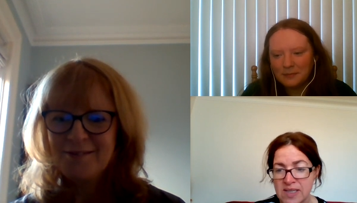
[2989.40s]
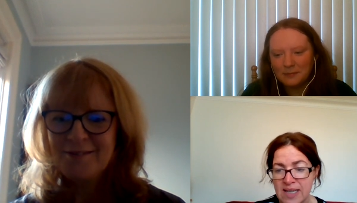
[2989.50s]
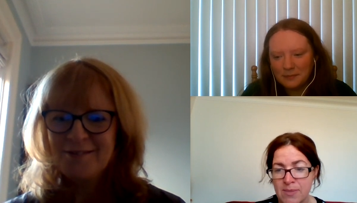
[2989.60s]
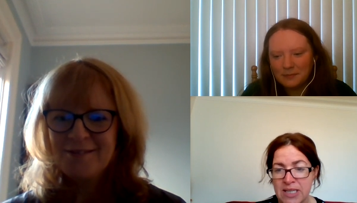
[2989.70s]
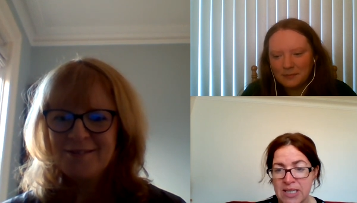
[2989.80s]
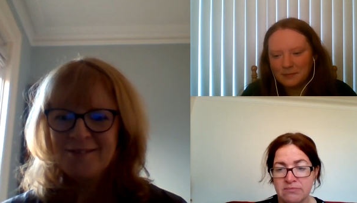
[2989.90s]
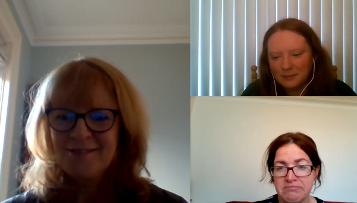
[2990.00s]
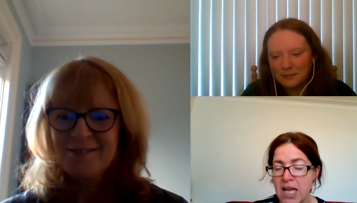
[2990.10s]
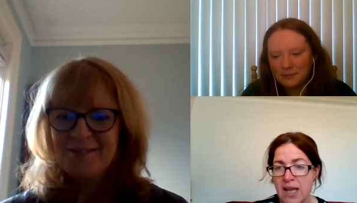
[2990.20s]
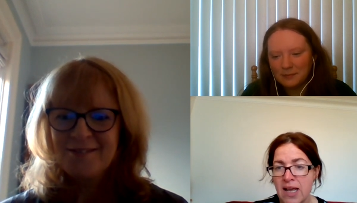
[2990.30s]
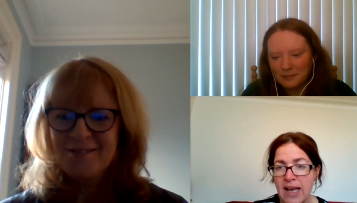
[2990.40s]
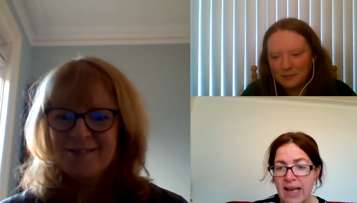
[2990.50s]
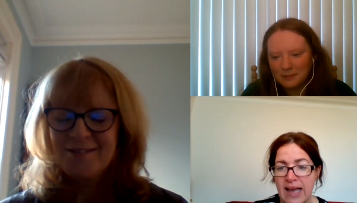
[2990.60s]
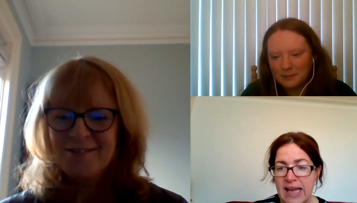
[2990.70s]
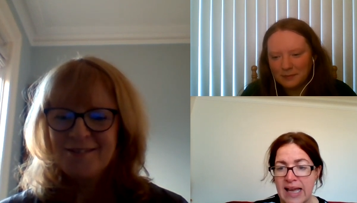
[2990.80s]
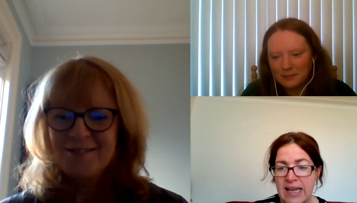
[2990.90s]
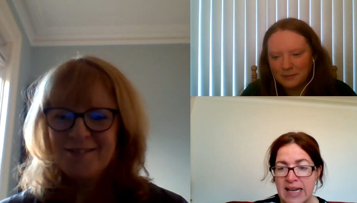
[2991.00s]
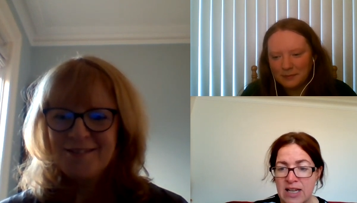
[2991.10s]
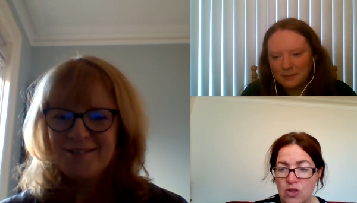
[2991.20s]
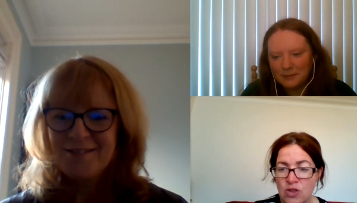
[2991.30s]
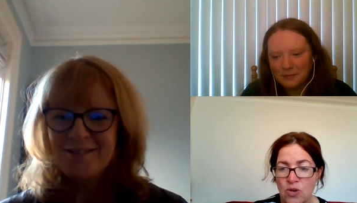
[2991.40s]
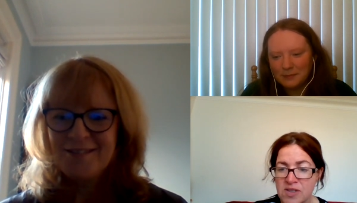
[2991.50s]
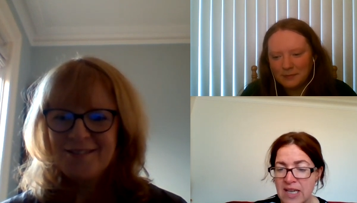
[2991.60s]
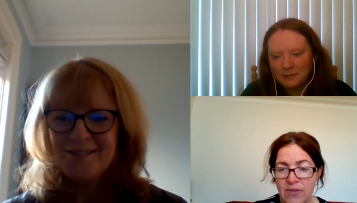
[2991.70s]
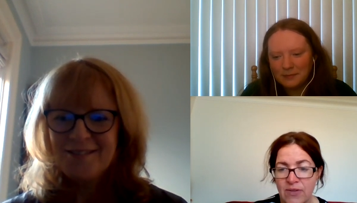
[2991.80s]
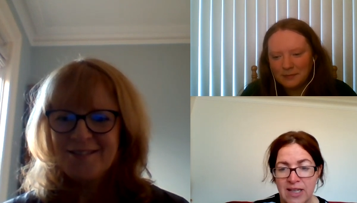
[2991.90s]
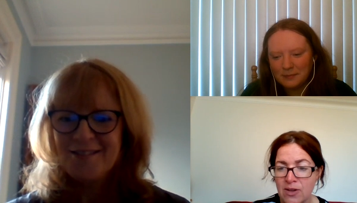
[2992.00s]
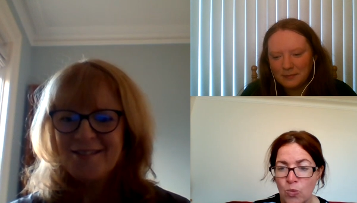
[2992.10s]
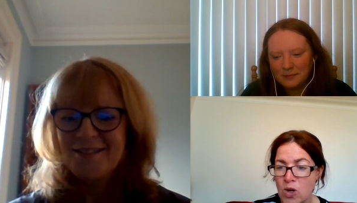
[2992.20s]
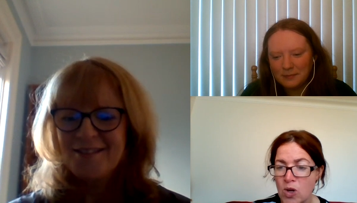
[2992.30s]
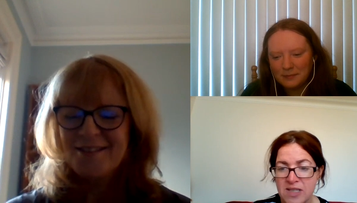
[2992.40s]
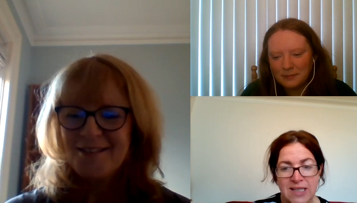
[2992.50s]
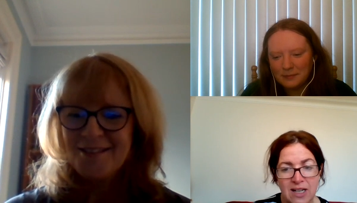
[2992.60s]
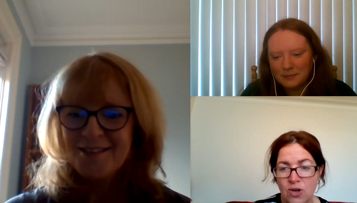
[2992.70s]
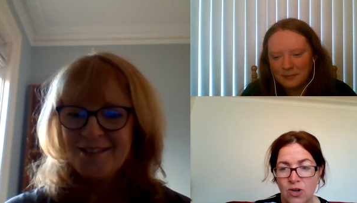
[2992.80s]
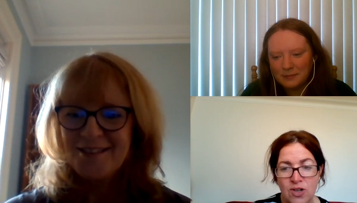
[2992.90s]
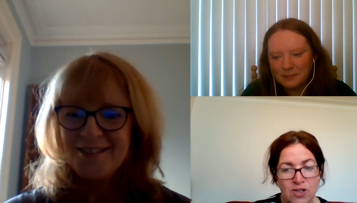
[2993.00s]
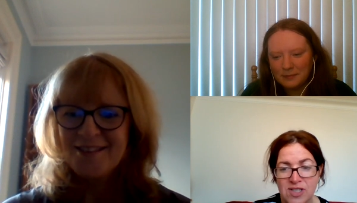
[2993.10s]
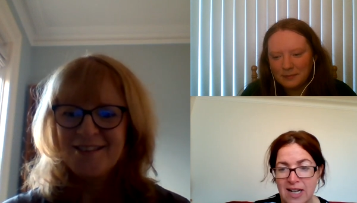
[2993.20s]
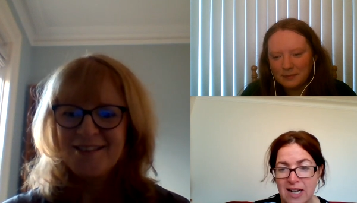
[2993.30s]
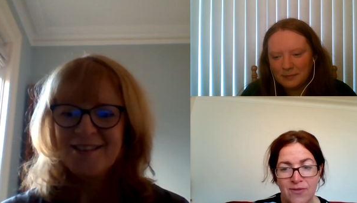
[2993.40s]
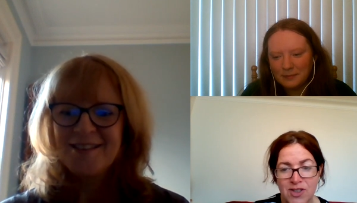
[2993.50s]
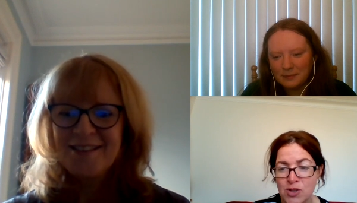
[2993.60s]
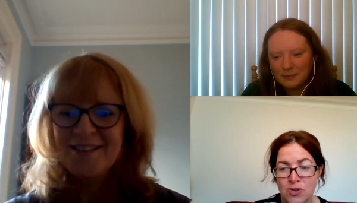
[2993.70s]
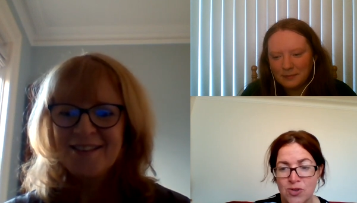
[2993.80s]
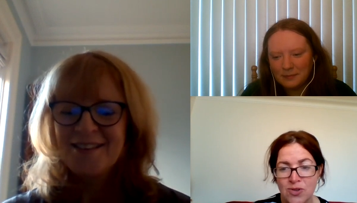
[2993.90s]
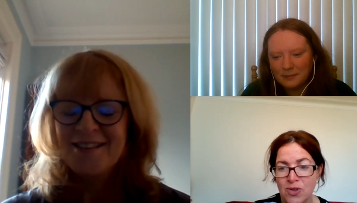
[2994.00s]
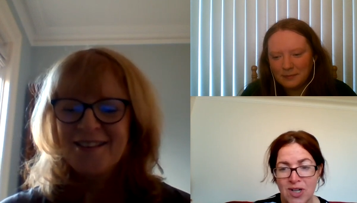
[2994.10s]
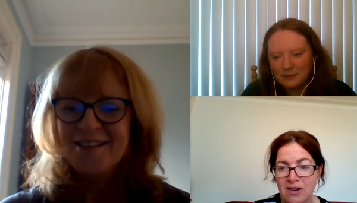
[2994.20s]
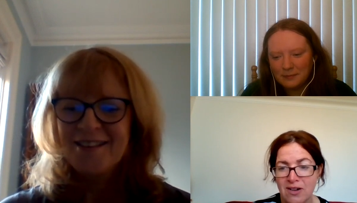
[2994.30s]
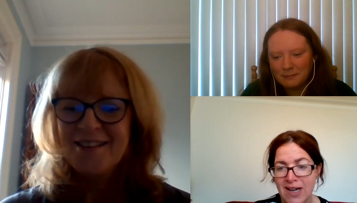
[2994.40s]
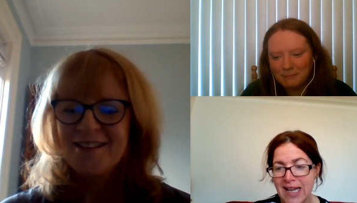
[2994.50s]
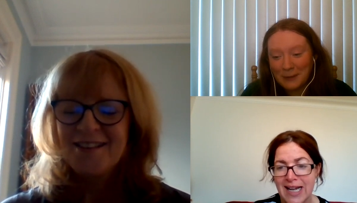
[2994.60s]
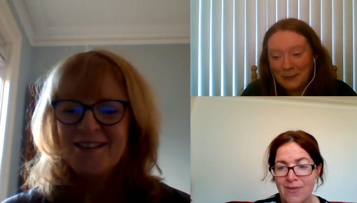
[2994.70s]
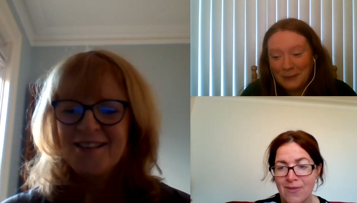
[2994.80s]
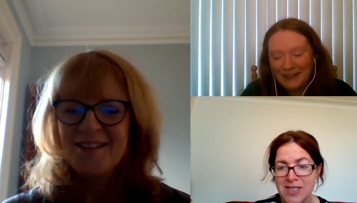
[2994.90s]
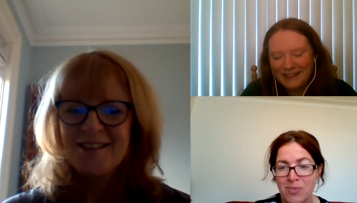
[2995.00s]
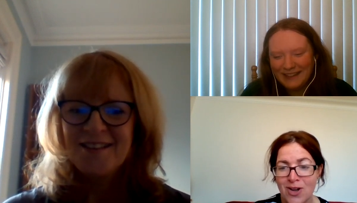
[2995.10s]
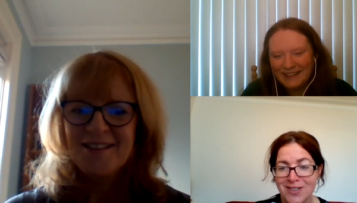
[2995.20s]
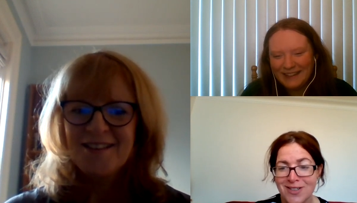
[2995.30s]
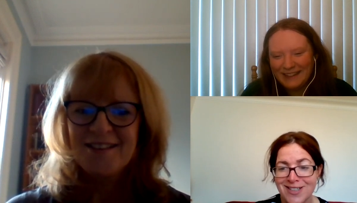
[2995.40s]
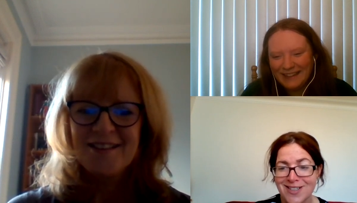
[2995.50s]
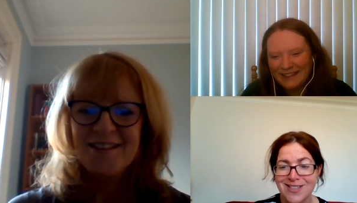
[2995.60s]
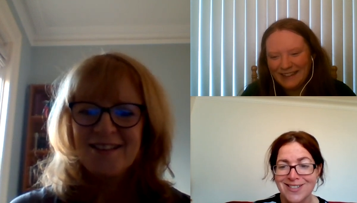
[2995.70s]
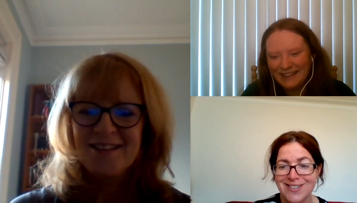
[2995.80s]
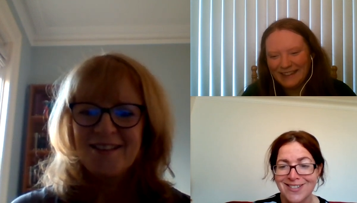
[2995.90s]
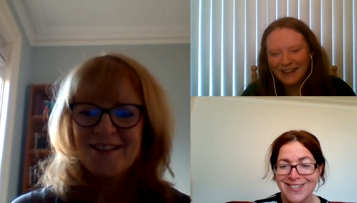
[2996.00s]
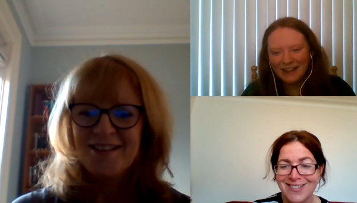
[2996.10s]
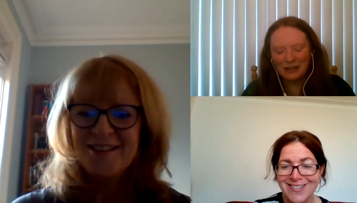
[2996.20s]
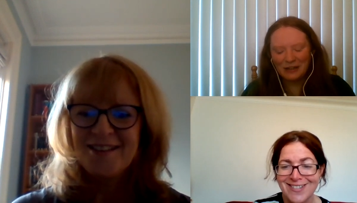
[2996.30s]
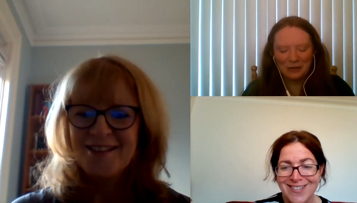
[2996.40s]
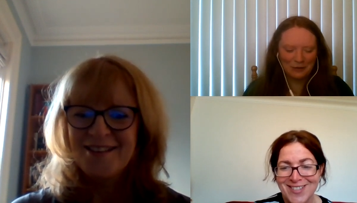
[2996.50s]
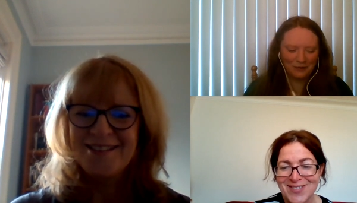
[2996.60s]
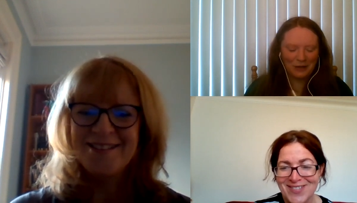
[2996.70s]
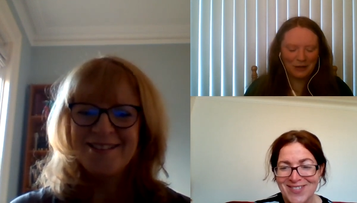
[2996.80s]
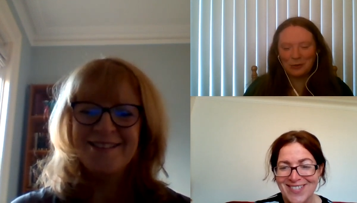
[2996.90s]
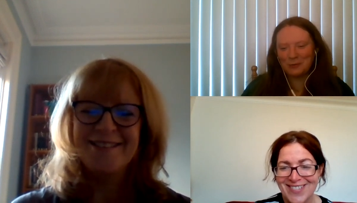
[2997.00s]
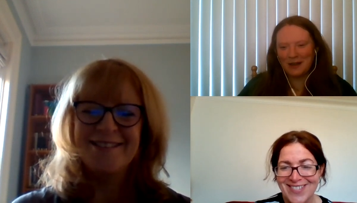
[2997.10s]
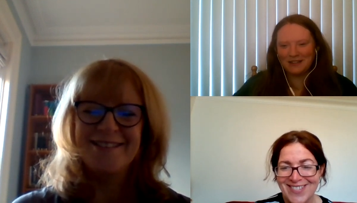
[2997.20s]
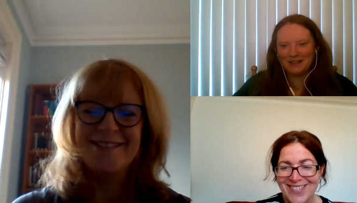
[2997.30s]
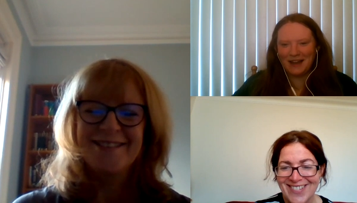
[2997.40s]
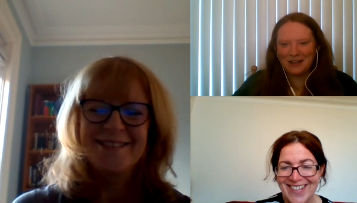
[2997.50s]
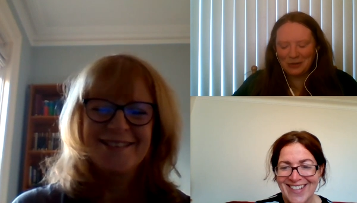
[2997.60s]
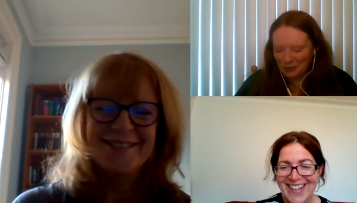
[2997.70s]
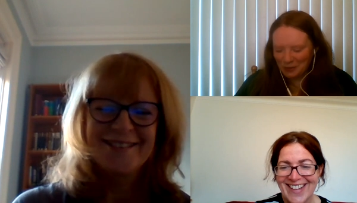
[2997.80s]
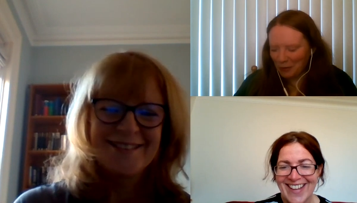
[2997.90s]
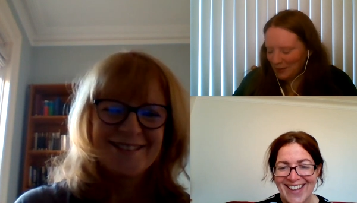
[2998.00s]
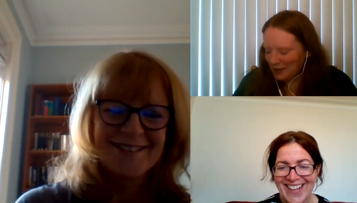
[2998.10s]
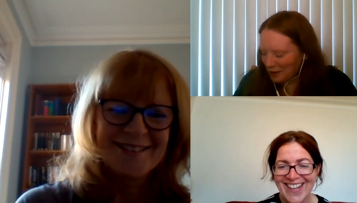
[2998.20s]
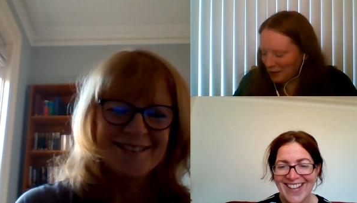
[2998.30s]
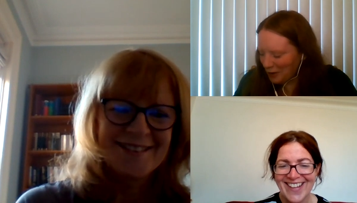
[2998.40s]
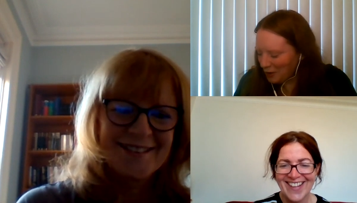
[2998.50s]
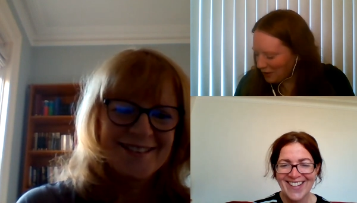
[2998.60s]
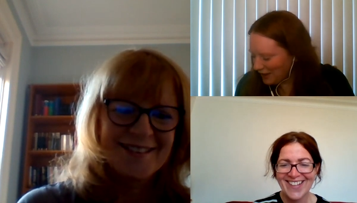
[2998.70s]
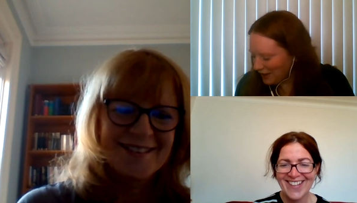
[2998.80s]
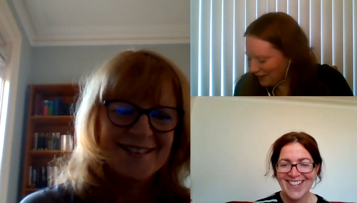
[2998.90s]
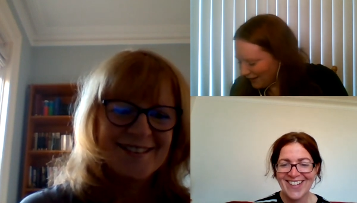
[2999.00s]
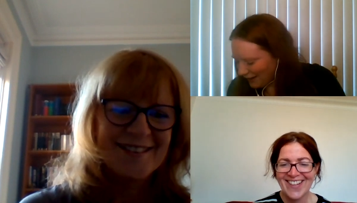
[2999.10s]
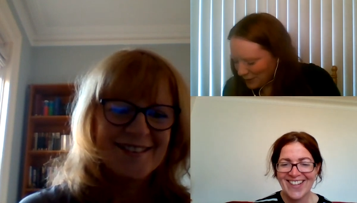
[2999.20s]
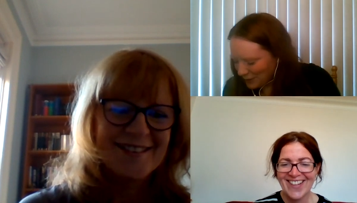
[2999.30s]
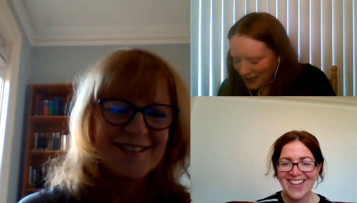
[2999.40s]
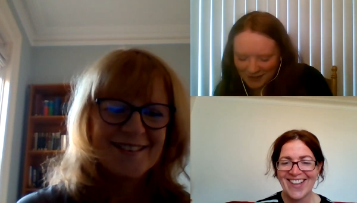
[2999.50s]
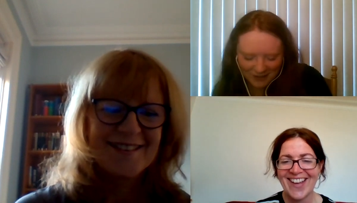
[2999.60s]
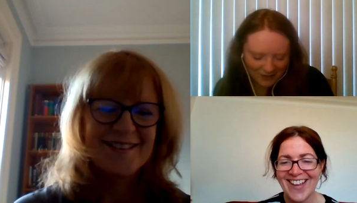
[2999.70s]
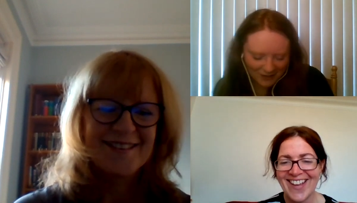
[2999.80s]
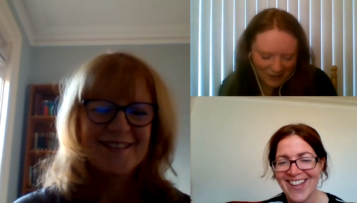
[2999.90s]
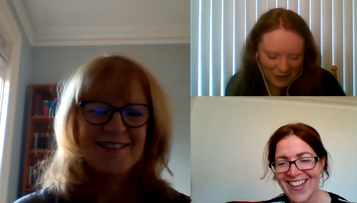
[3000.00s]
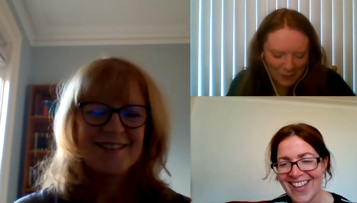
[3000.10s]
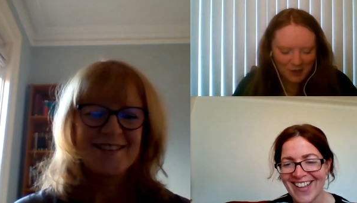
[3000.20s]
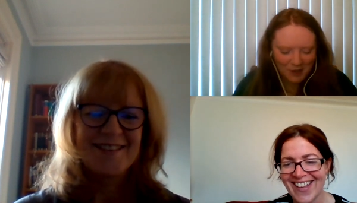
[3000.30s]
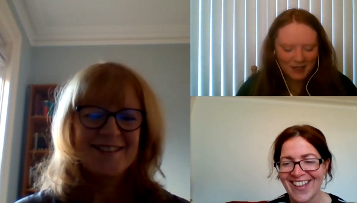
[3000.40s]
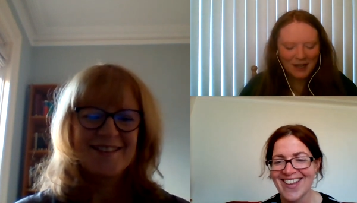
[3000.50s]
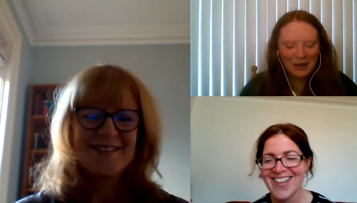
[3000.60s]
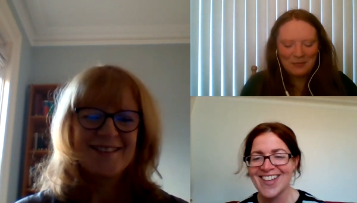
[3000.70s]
Speaker 1: to examine? Any thoughts, given that wasn't that long yourself that you were doing your A-levels in
Speaker 2: politics? Oh, I feel older by the day, so it's probably a lot longer than I would like to think about.